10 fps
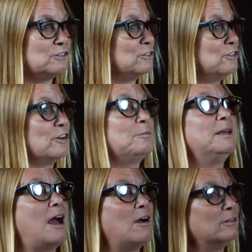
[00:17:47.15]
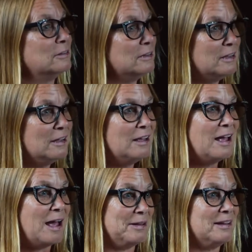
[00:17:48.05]
took me out.
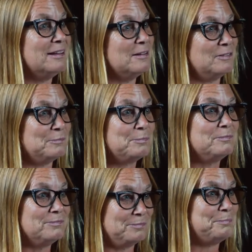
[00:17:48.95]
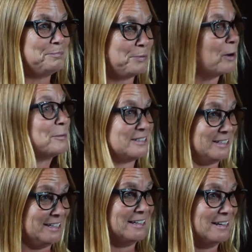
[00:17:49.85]
I mean,
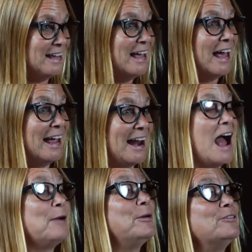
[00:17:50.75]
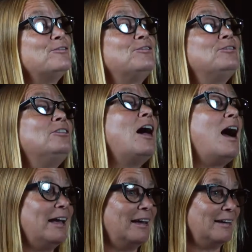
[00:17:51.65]
purposely. And I went
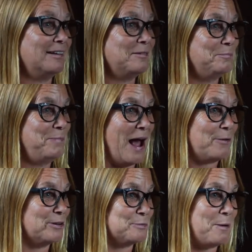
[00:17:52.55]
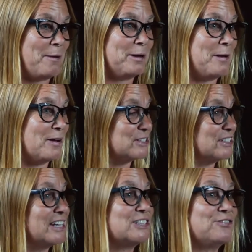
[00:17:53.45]
flying backwards, probably about
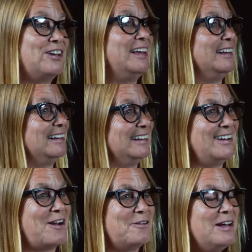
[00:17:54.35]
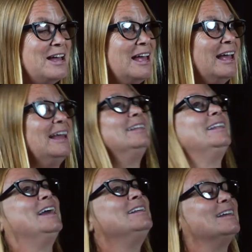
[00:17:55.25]
6 feet, you know, and
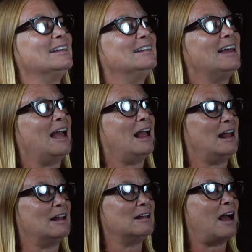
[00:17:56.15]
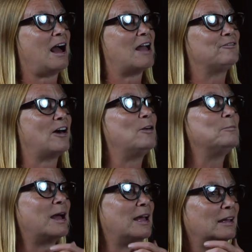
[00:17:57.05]
landed, and I felt
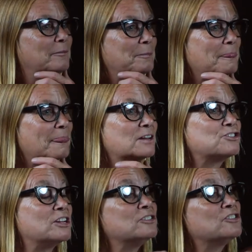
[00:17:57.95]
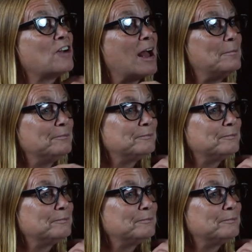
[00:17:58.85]
my chin strap,